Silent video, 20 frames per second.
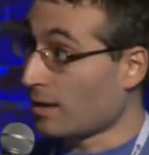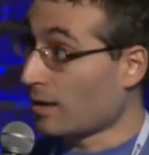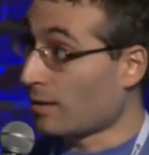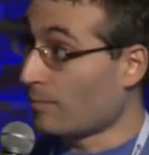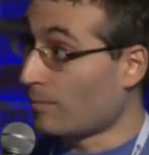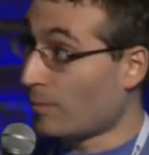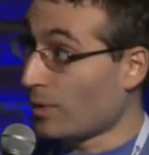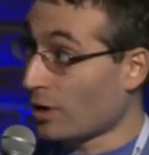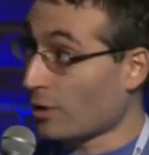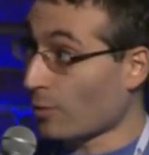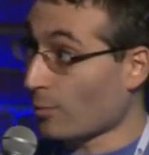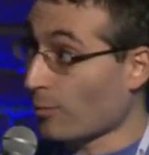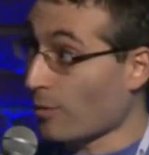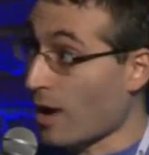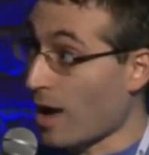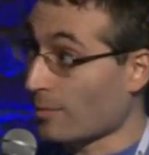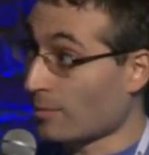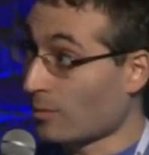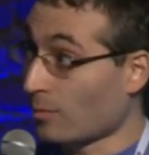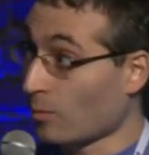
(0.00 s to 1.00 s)
A bigger
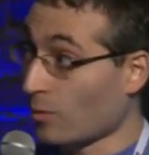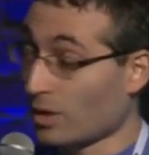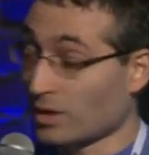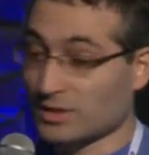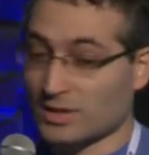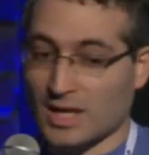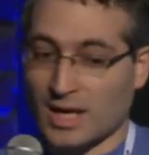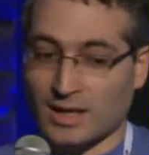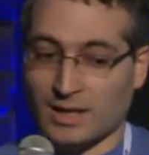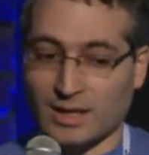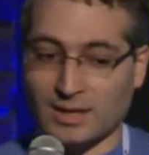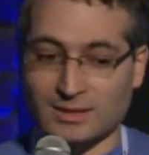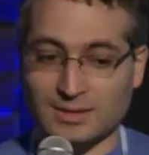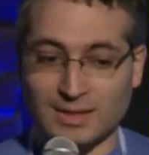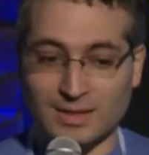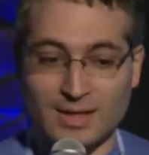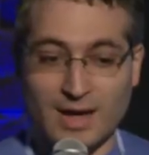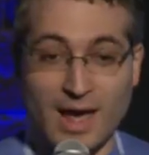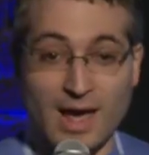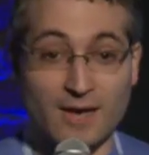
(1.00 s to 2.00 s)
problem was that it
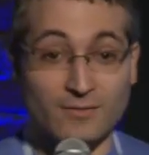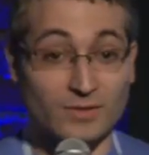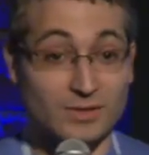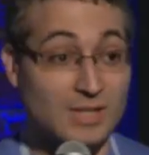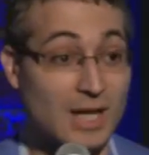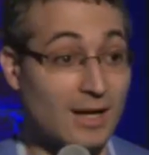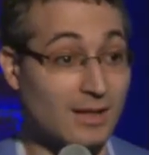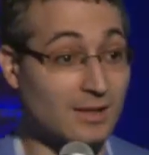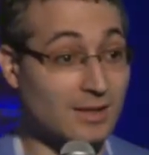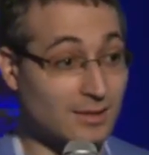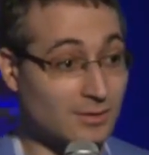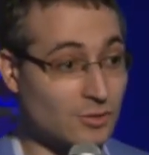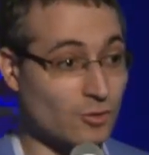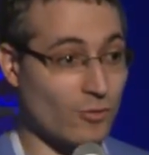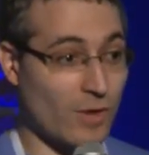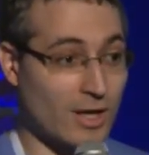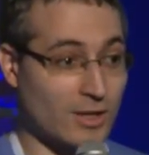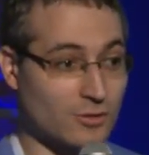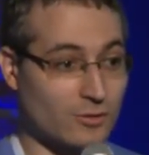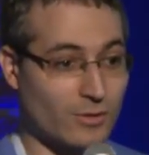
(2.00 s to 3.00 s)
didn't have a .git
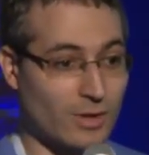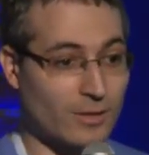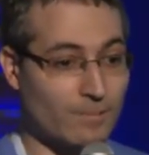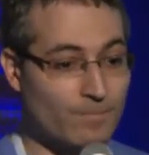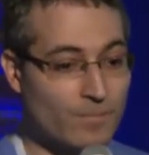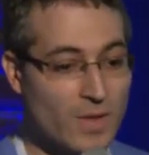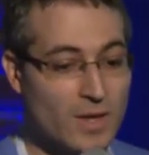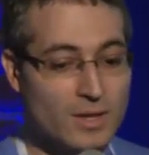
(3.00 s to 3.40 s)
directory.